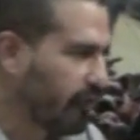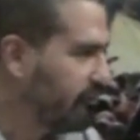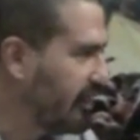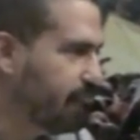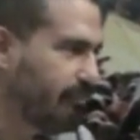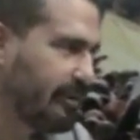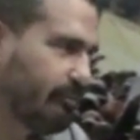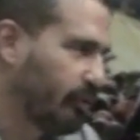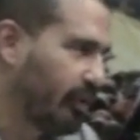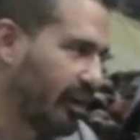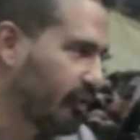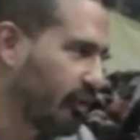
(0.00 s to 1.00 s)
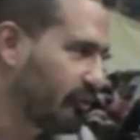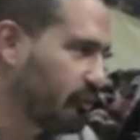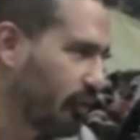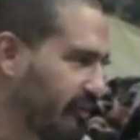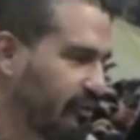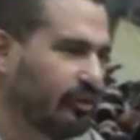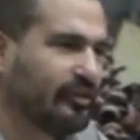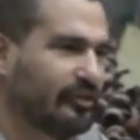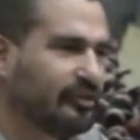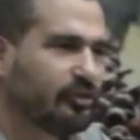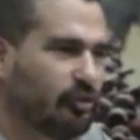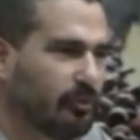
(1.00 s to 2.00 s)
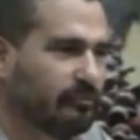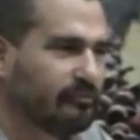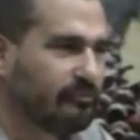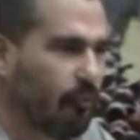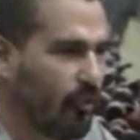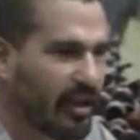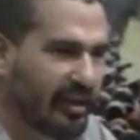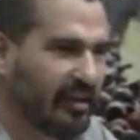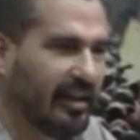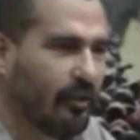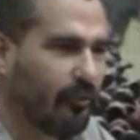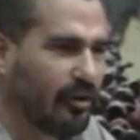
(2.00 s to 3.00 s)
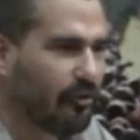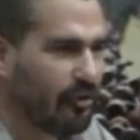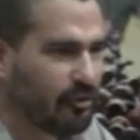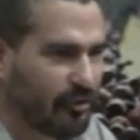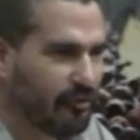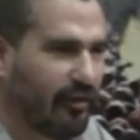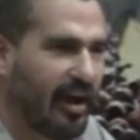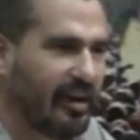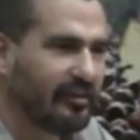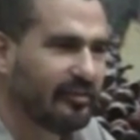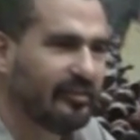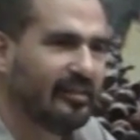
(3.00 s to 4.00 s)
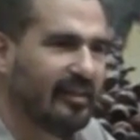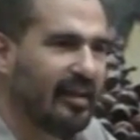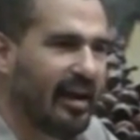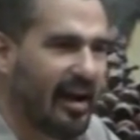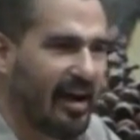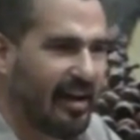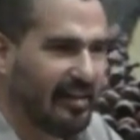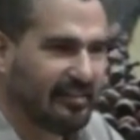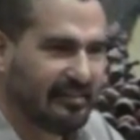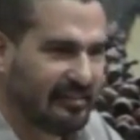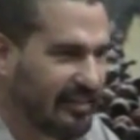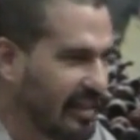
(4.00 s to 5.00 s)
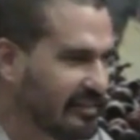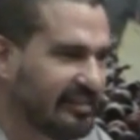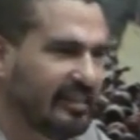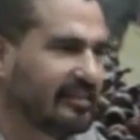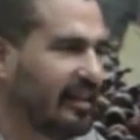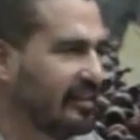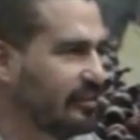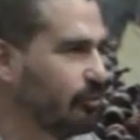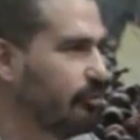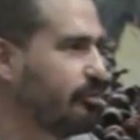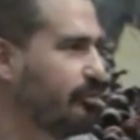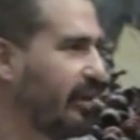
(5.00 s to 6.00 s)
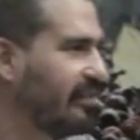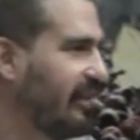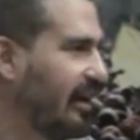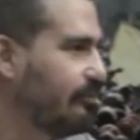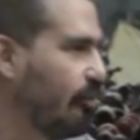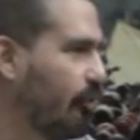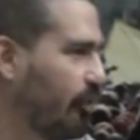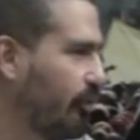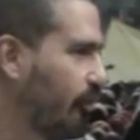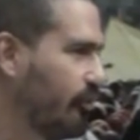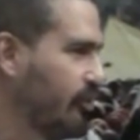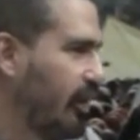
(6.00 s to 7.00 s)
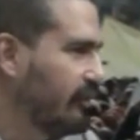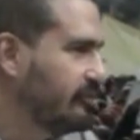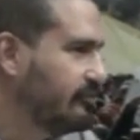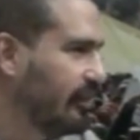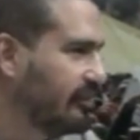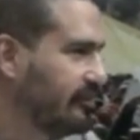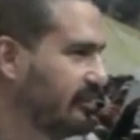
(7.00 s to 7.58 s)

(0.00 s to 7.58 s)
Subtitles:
15 people are going to enter in this room weekly and we're going to divide, and that's it, and this will be my time, or not. Right.